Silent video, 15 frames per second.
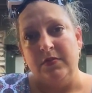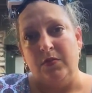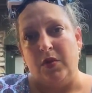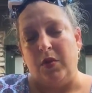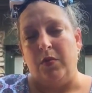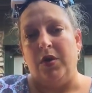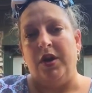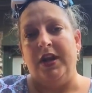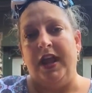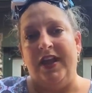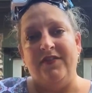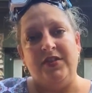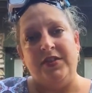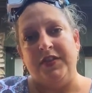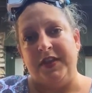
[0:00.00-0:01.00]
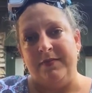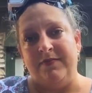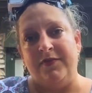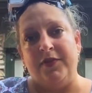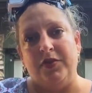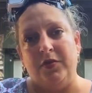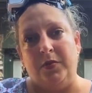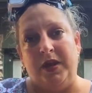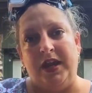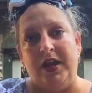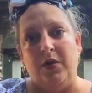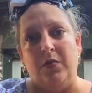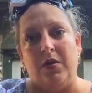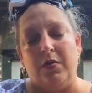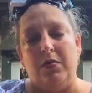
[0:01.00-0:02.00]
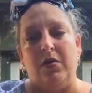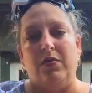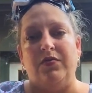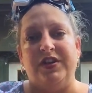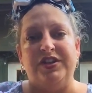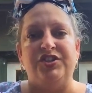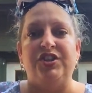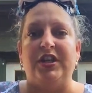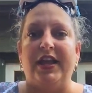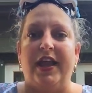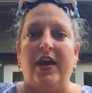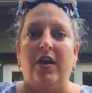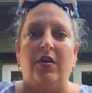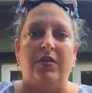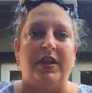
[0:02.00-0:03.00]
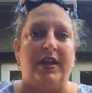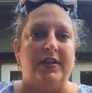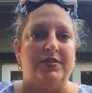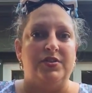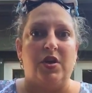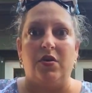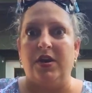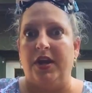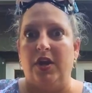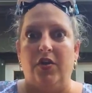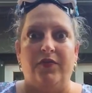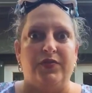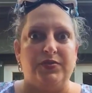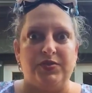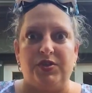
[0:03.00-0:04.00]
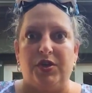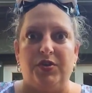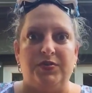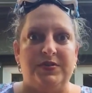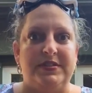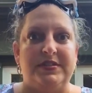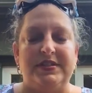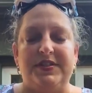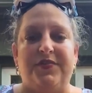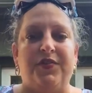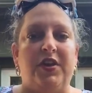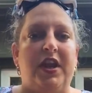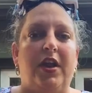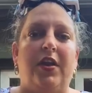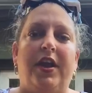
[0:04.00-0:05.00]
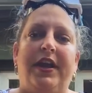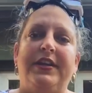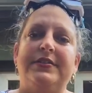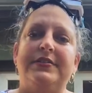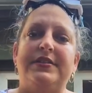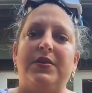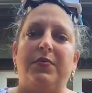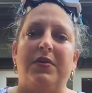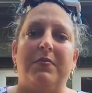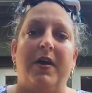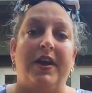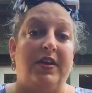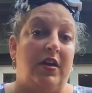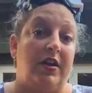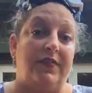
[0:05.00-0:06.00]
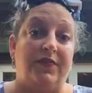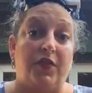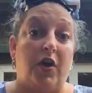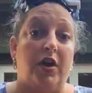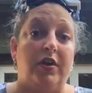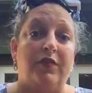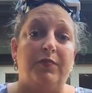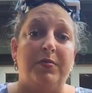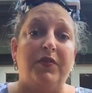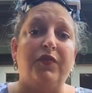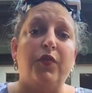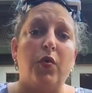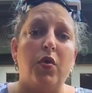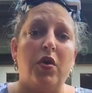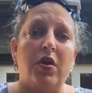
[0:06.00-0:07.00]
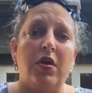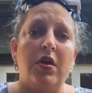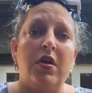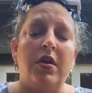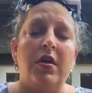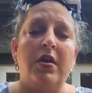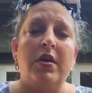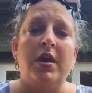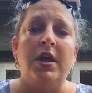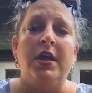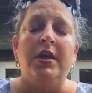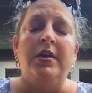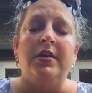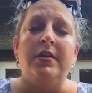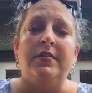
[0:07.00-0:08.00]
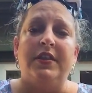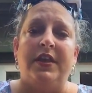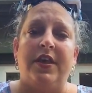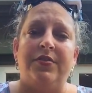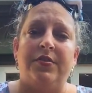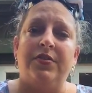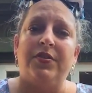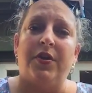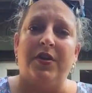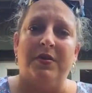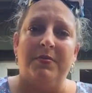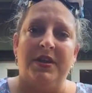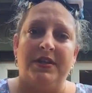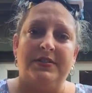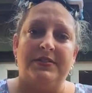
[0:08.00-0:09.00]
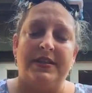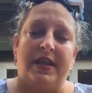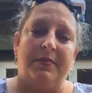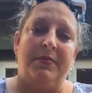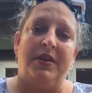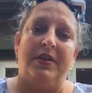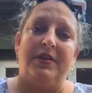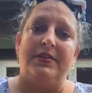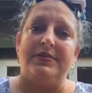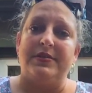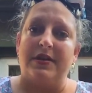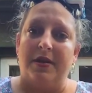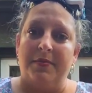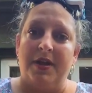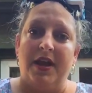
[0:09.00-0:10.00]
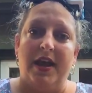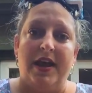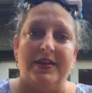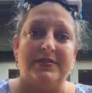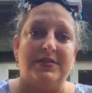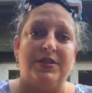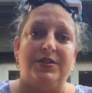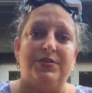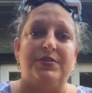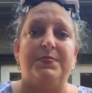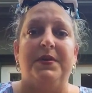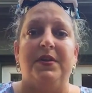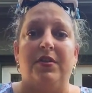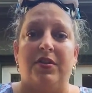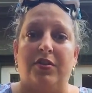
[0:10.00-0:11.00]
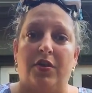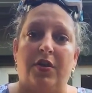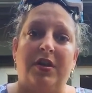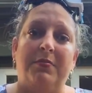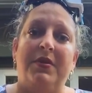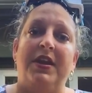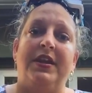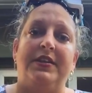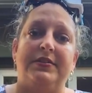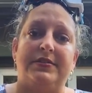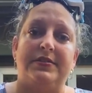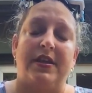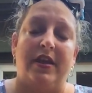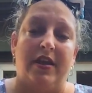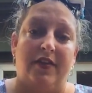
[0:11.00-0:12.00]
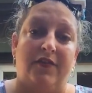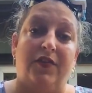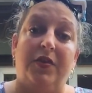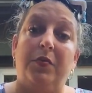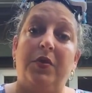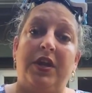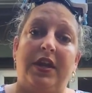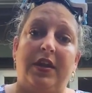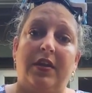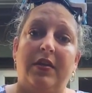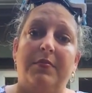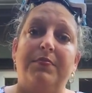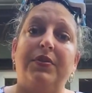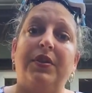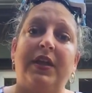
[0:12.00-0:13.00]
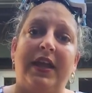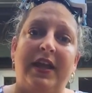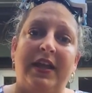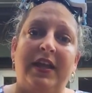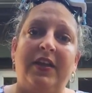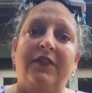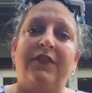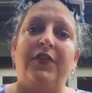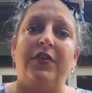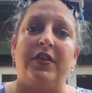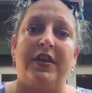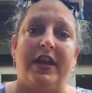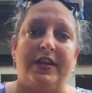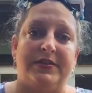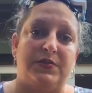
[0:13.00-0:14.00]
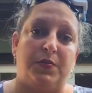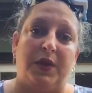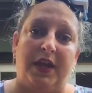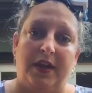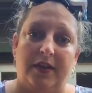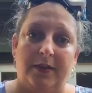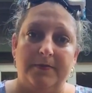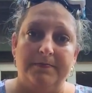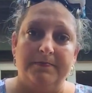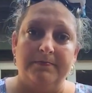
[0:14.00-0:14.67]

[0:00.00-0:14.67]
where we're going to have a theme for the week where we're reaching out and turning over stones in different areas that we might not have thought of before. The other 30-minute segment is that I'm going to ask you to spend 30 minutes every week planning for the next week.